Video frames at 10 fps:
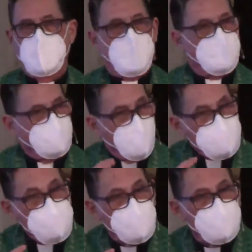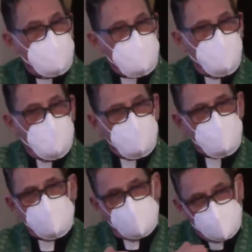And westward
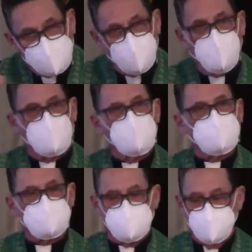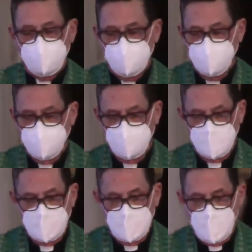expansion, it followed,
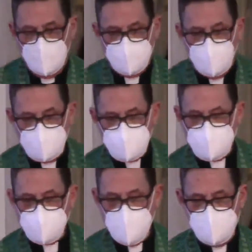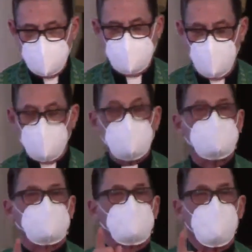under what society thought
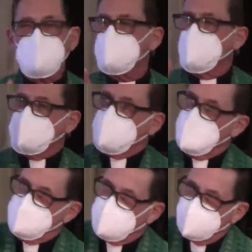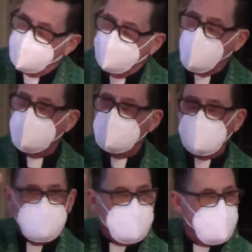at the time was
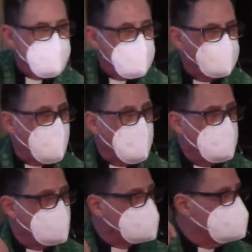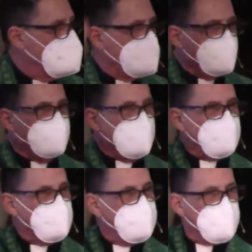divinely inspired
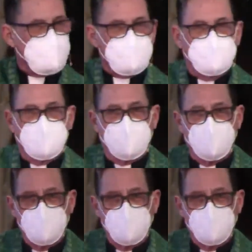manifest destiny.